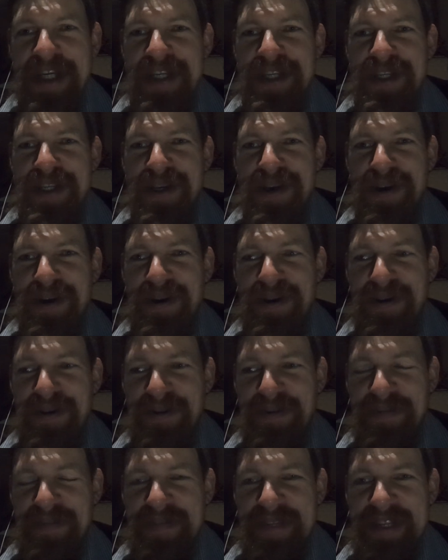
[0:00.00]

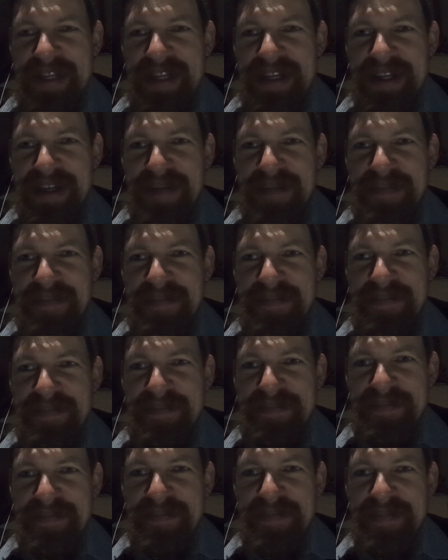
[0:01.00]
so um,
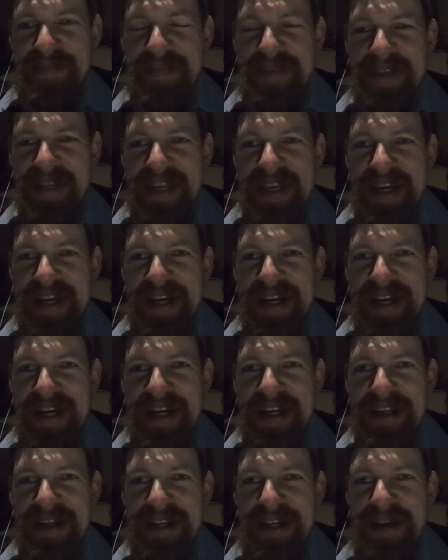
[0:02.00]

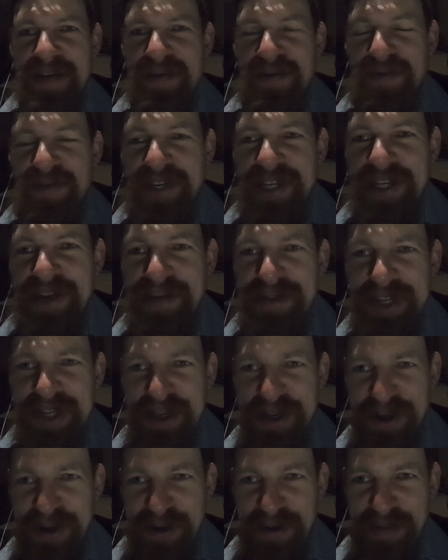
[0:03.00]
I, I really, really
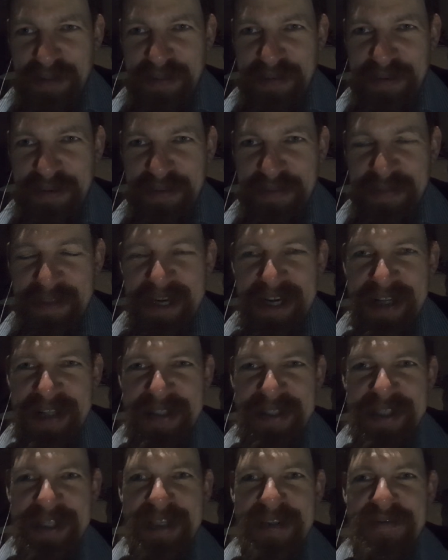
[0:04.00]
hope
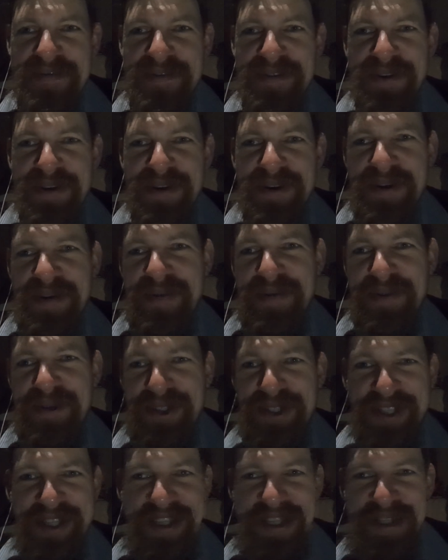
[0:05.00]
that if you're
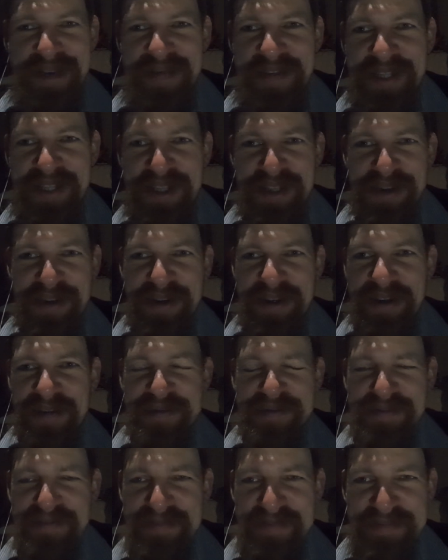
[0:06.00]
watching this video, if
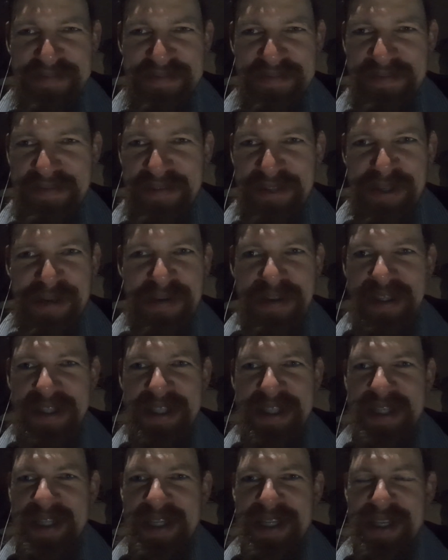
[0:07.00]
you know
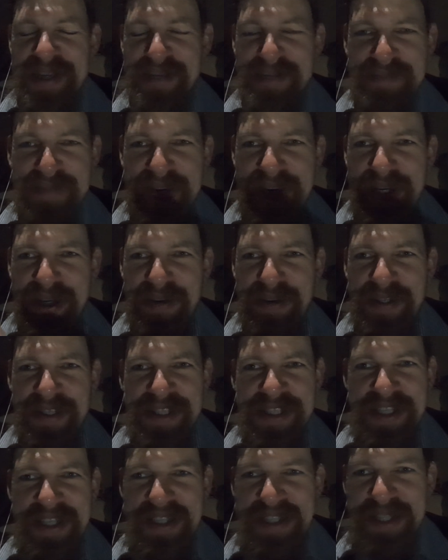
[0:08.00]
this by
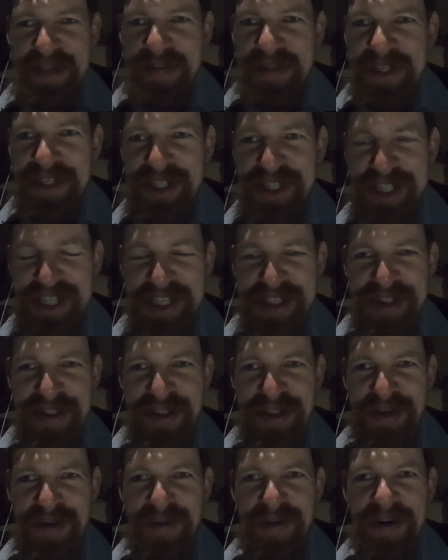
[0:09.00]
coincidence is being shared to
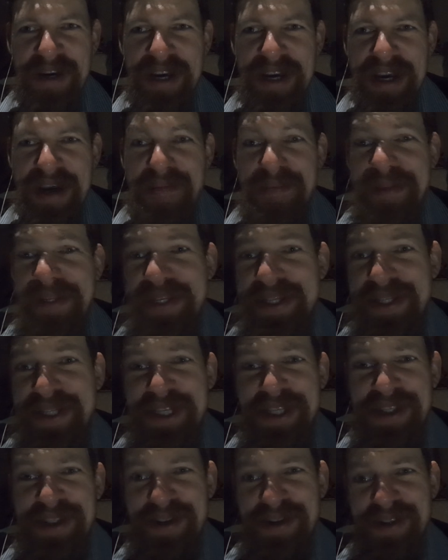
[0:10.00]
you, please
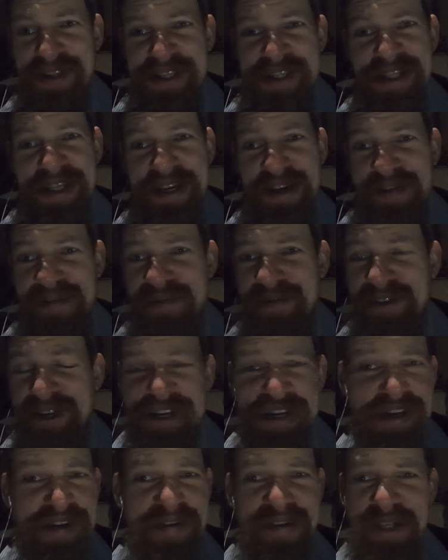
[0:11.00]
enjoy this knife.
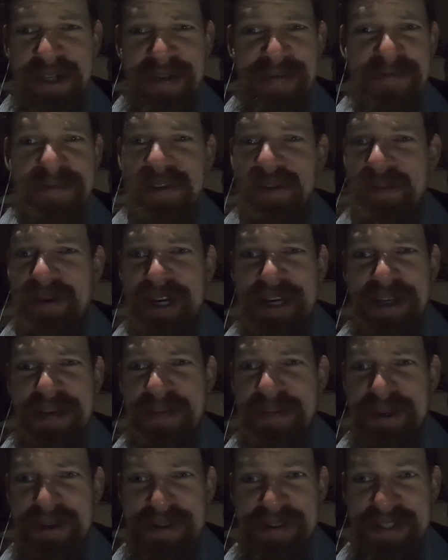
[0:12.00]
Uh, don't feel bad
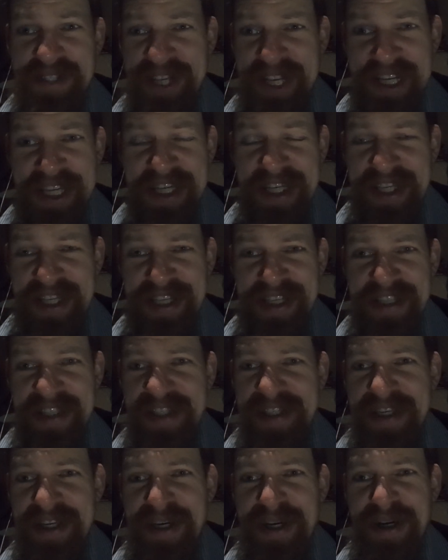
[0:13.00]
about taking it.
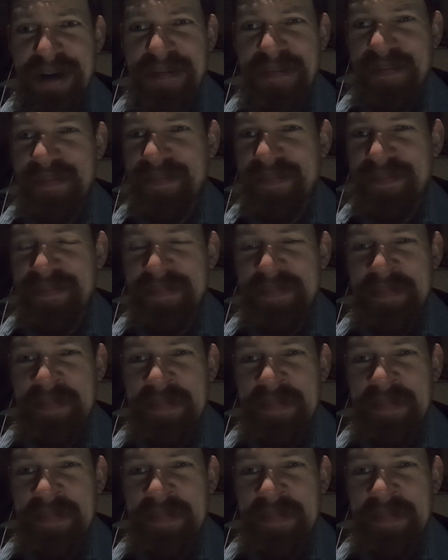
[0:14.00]
Um,